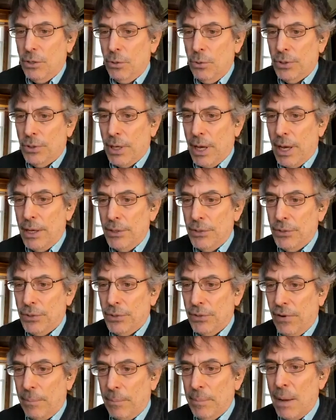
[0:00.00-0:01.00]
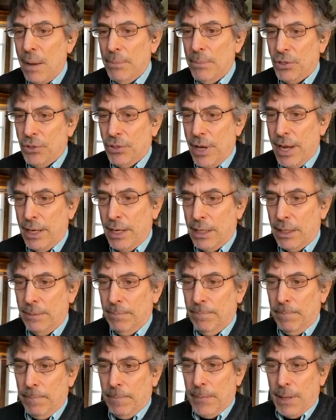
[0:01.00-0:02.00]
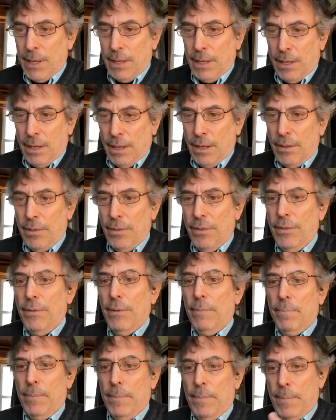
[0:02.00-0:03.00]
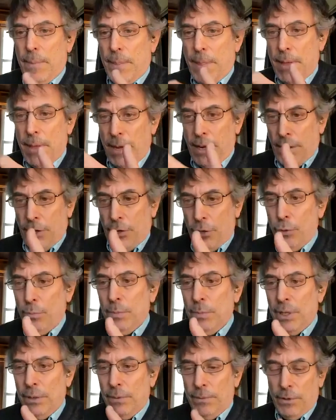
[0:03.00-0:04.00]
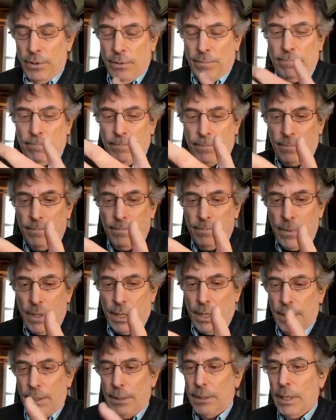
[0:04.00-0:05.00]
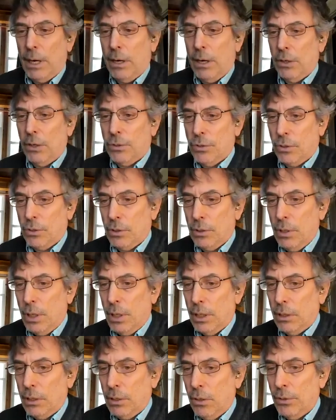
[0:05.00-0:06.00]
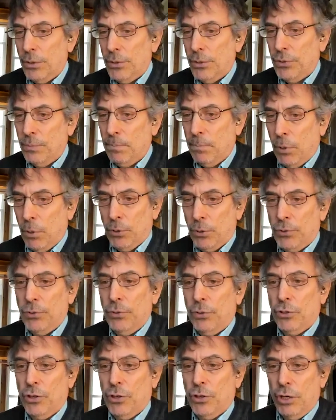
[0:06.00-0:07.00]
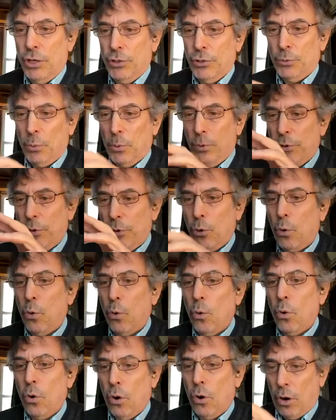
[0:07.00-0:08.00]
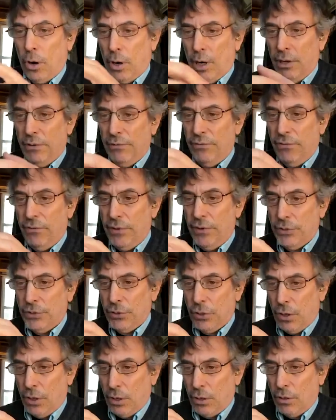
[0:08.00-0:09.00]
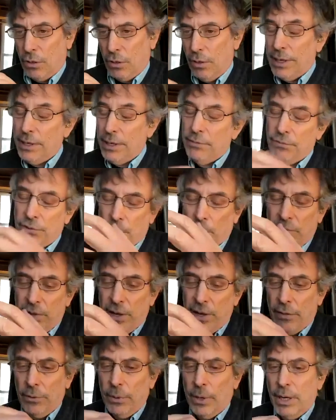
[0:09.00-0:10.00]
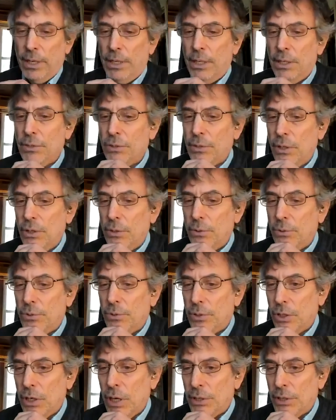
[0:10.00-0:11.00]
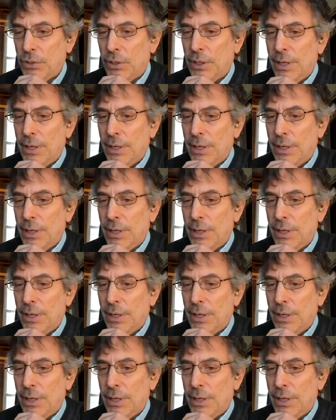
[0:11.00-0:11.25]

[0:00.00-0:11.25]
says, if I'm not mistaken, the human, your character, Kona's personal changes were the core of this article and of some of the other ideas that you suggested.